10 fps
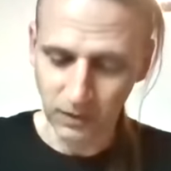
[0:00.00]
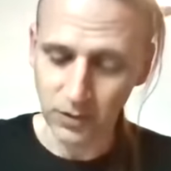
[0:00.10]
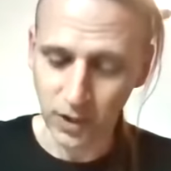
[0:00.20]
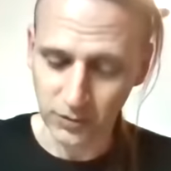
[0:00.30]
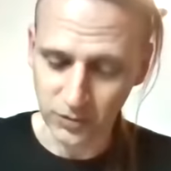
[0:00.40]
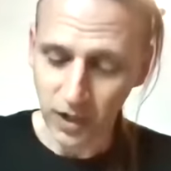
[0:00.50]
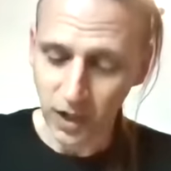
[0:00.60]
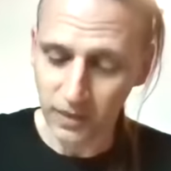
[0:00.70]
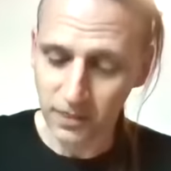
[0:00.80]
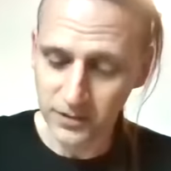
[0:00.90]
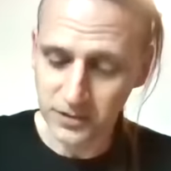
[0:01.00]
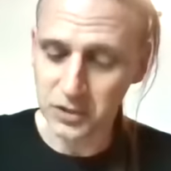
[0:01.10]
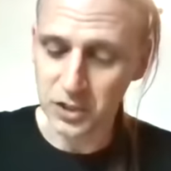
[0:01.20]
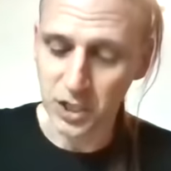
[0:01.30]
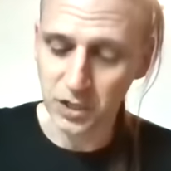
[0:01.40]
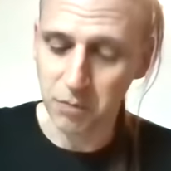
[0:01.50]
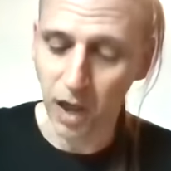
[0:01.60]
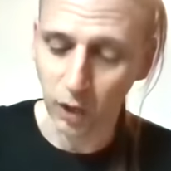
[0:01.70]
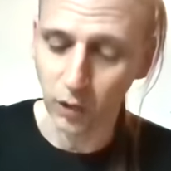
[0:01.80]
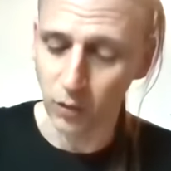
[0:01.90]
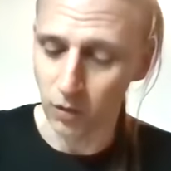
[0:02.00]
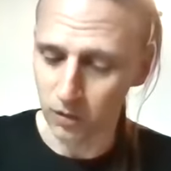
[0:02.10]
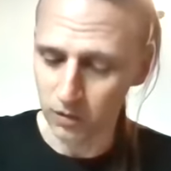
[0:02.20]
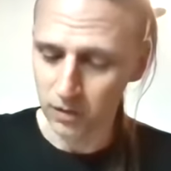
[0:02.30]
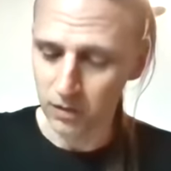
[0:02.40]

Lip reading: Yes, and this is King Pellinore,